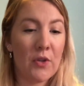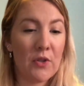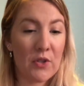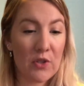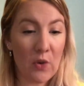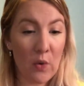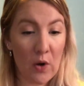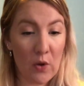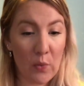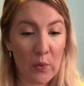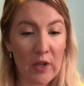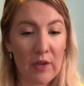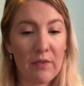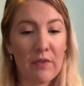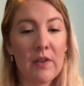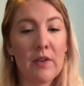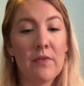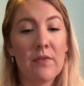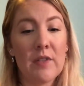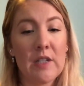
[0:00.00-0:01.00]
So on week
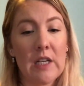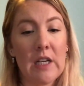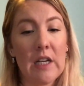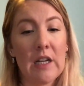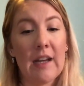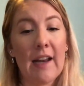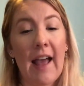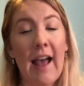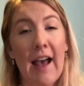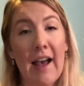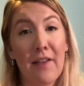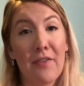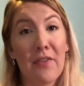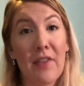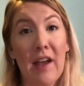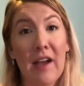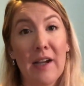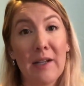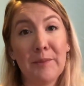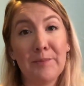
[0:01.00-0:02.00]
15 at
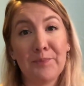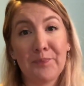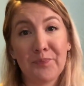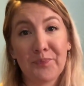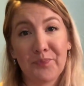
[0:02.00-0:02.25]
that